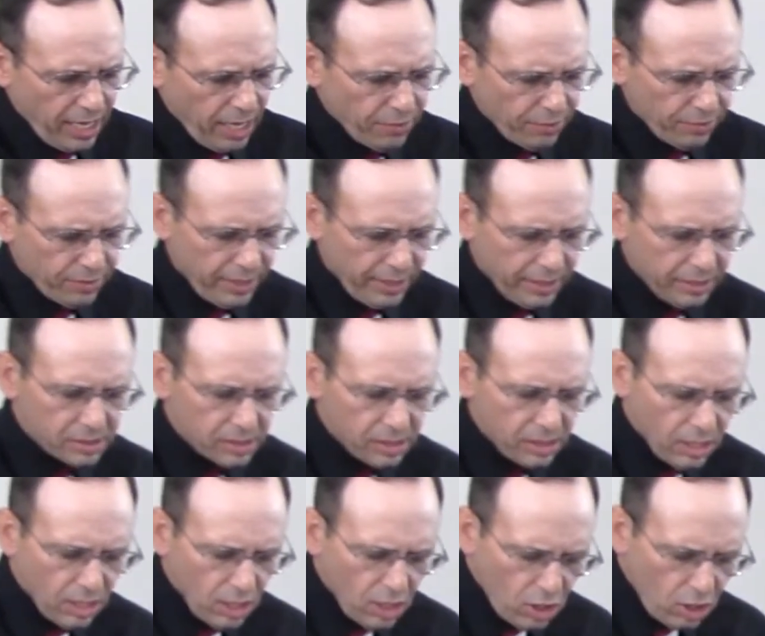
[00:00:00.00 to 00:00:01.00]
other things.
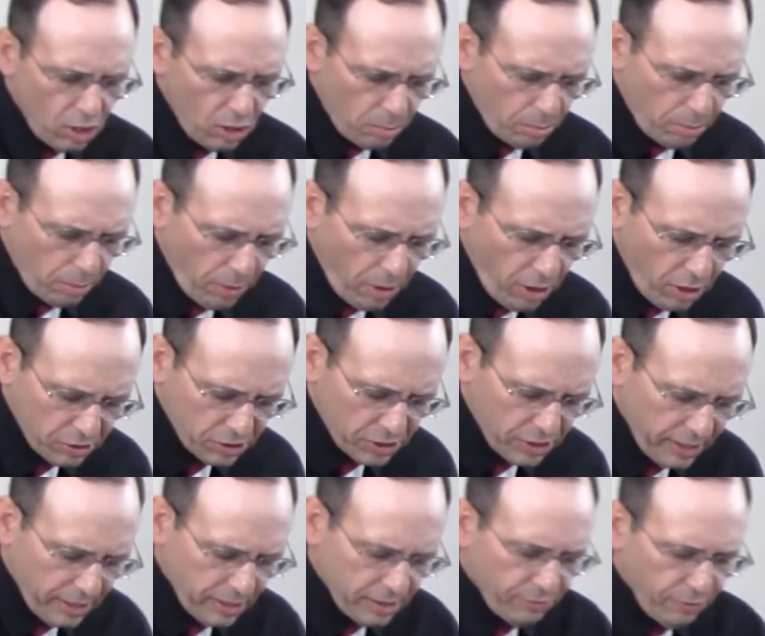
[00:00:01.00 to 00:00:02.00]
But Paul
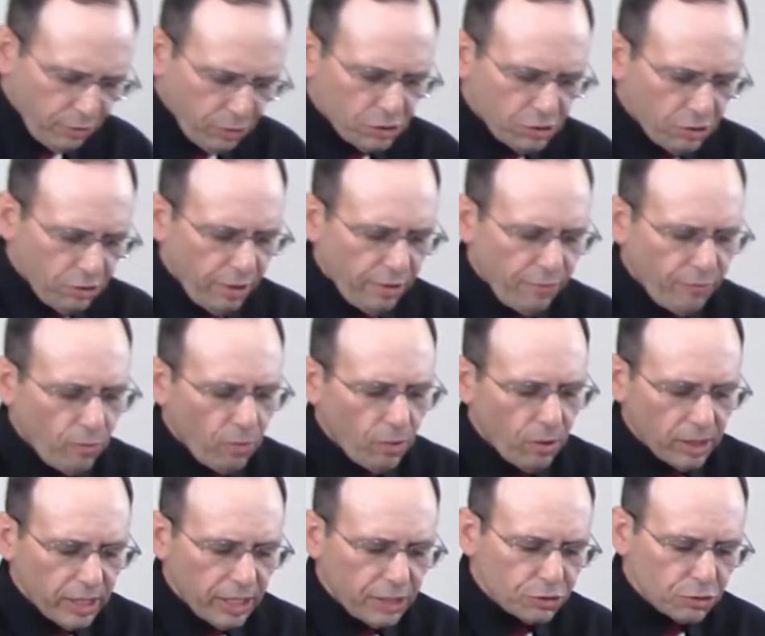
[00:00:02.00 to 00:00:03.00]
says, verse
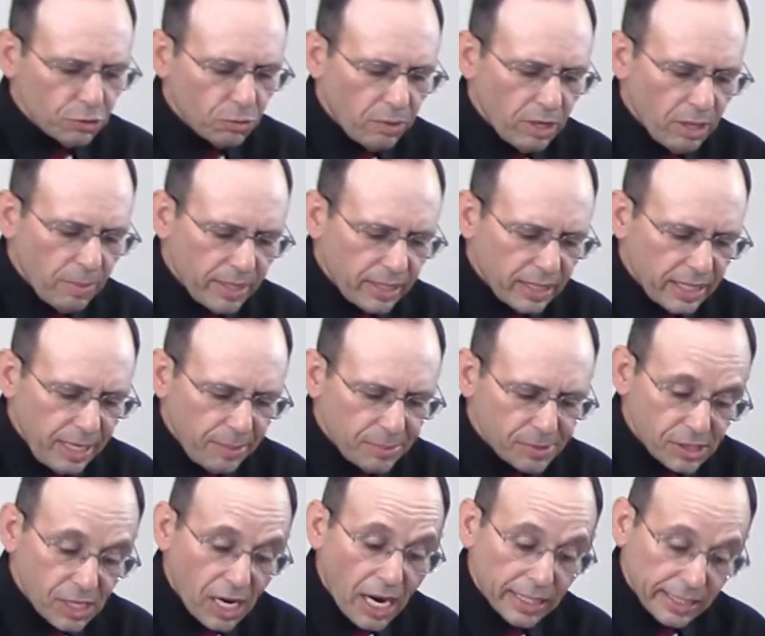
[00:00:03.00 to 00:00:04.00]
34, let your women keep
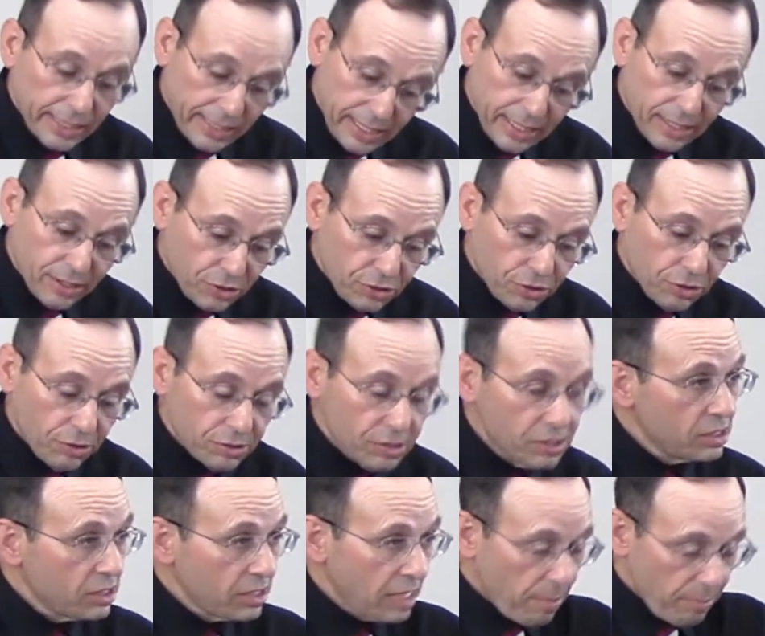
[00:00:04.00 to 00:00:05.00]
silent in the
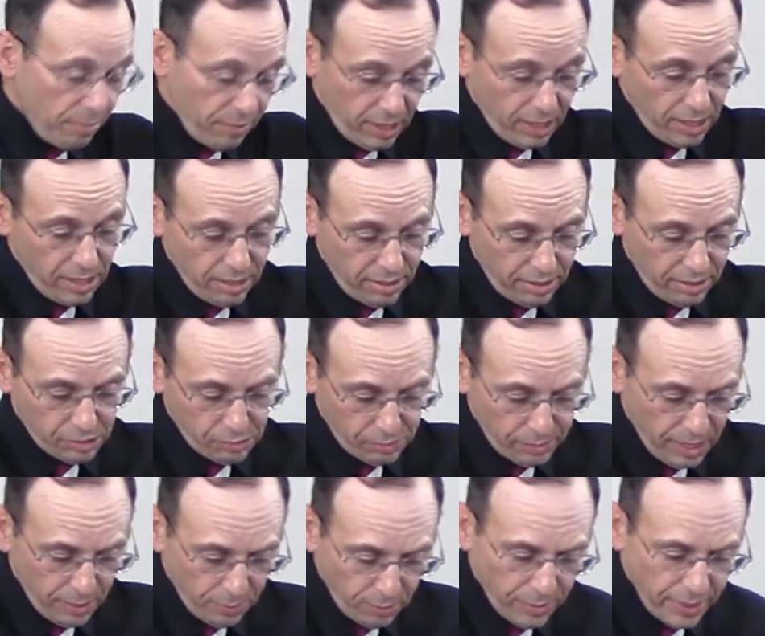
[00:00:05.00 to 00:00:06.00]
churches. Same thing here as
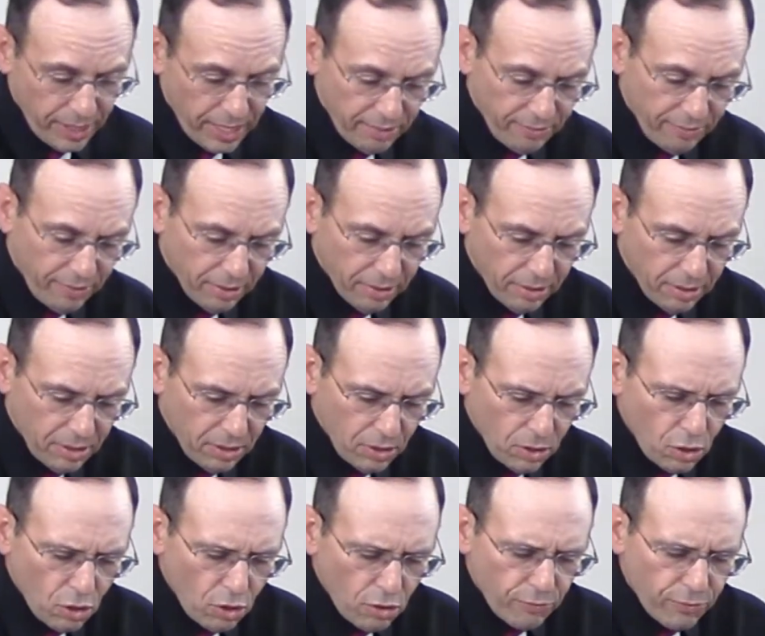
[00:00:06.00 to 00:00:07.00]
what we have here.
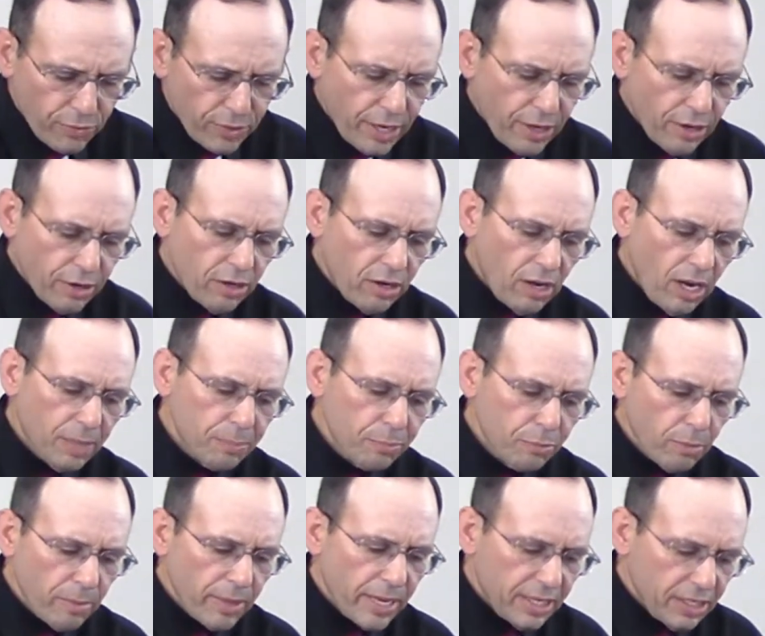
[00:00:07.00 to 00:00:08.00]
For they are not
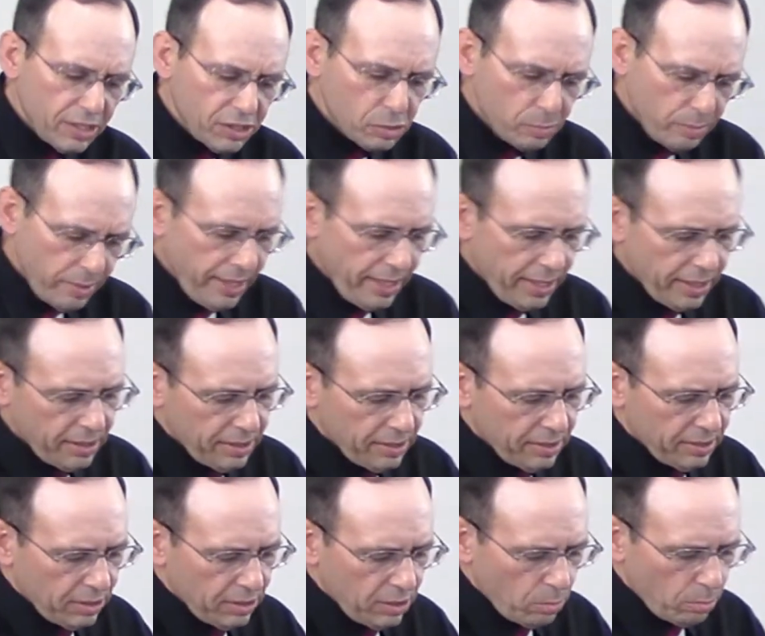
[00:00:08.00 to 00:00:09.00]
permitted to speak,
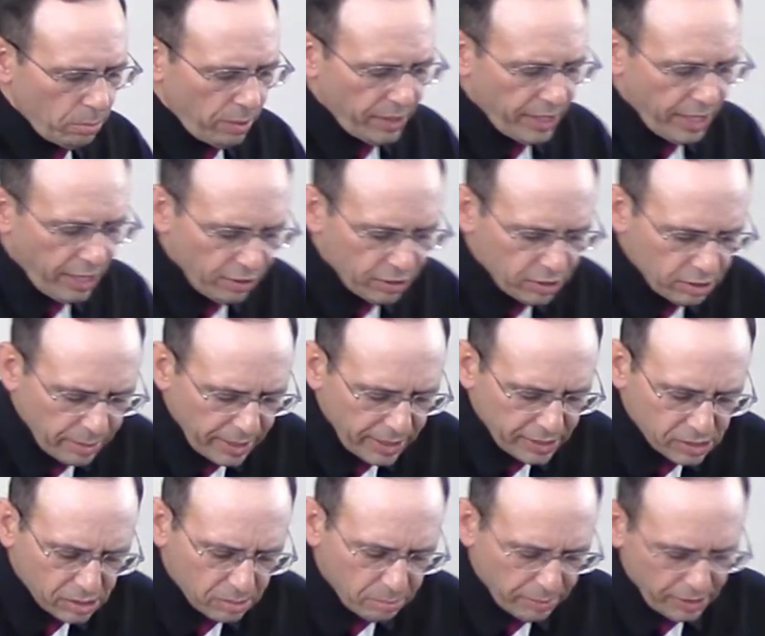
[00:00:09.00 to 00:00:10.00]
but they are to be
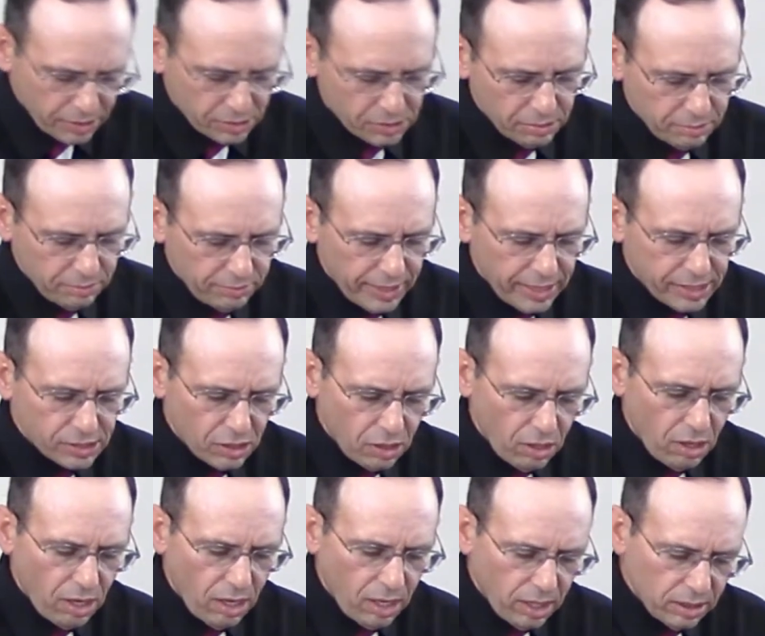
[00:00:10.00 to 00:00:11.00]
submissive, as the
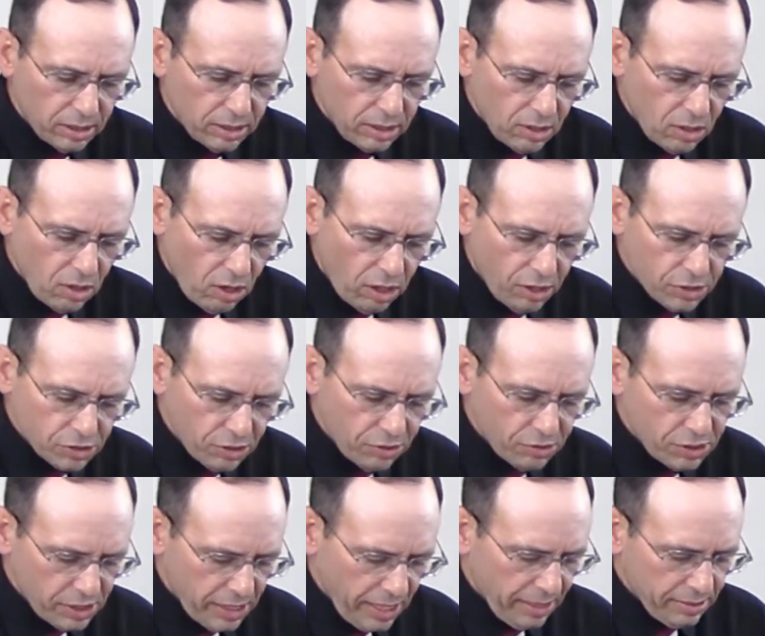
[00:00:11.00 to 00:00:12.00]
law also
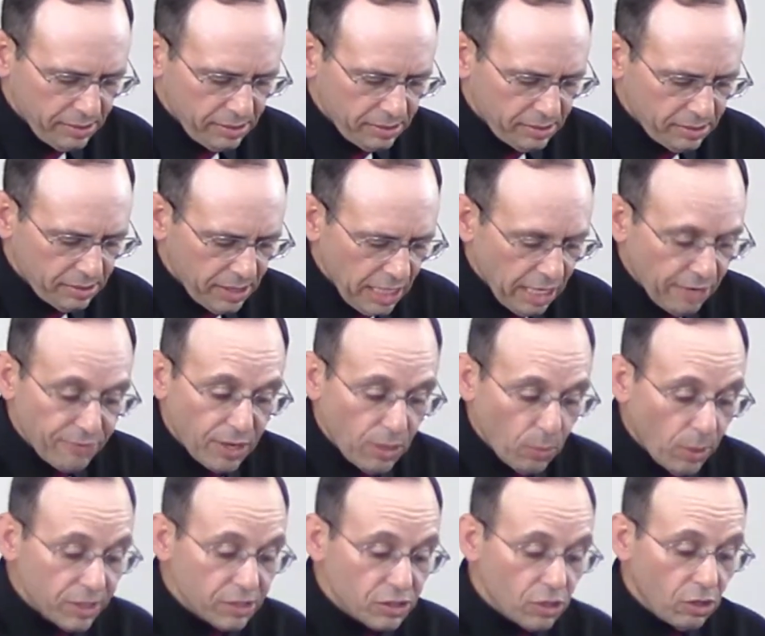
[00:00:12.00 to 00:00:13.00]
says. And if they
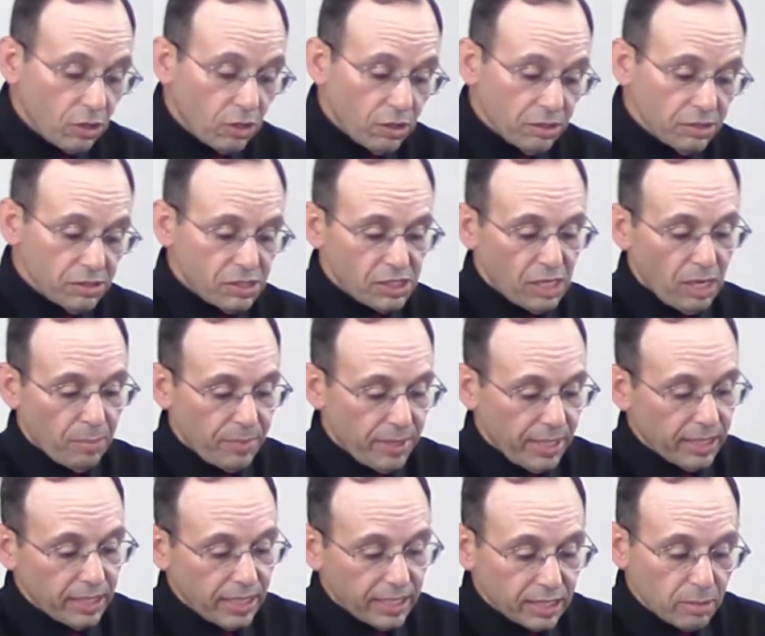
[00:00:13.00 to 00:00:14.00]
want to learn
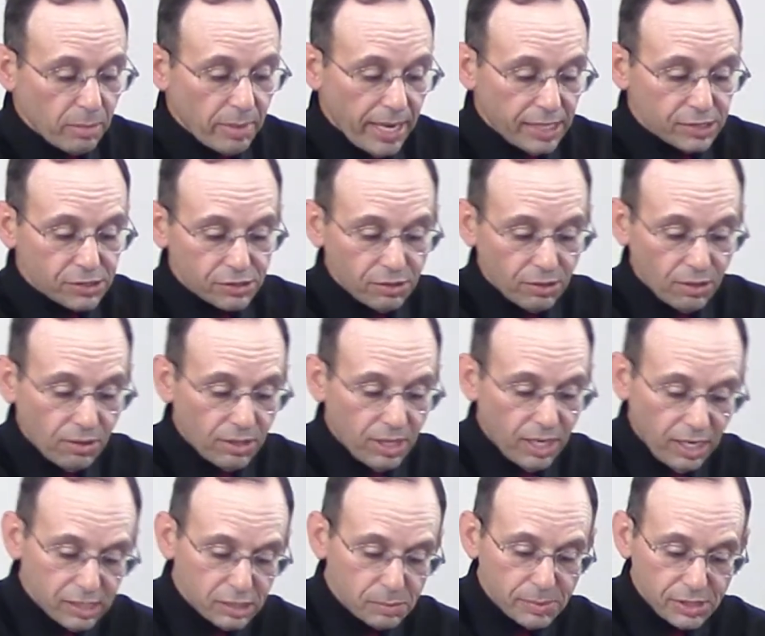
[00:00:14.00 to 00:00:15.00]
something, let them ask their own
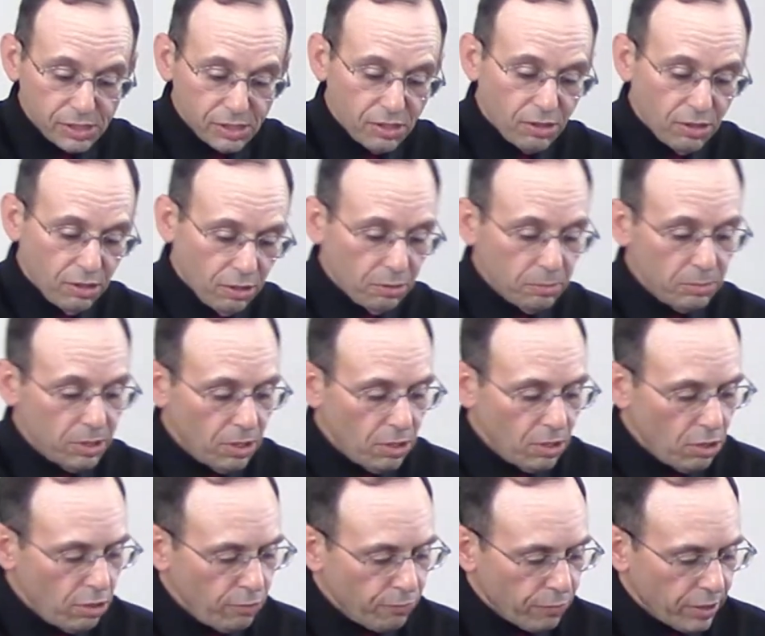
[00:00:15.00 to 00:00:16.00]
husbands at home,
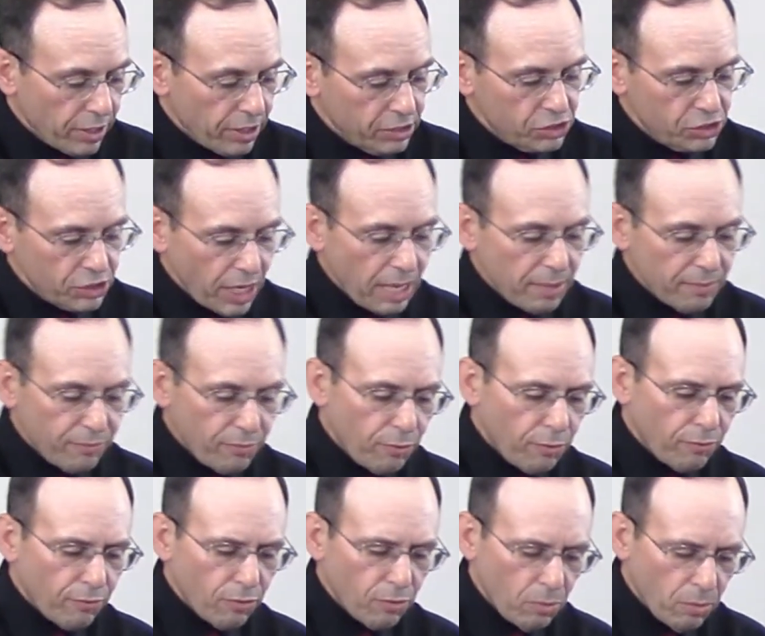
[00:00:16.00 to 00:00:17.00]
for it is shameful
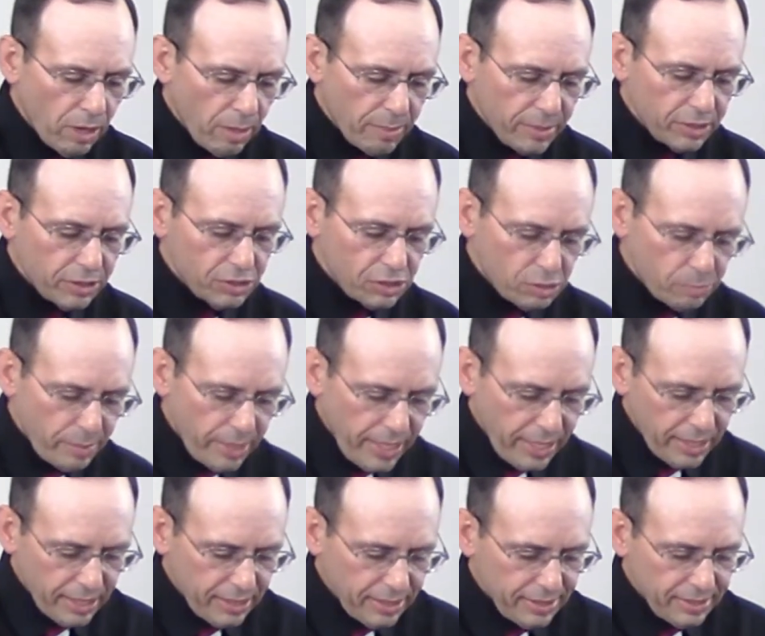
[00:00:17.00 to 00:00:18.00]
for women to speak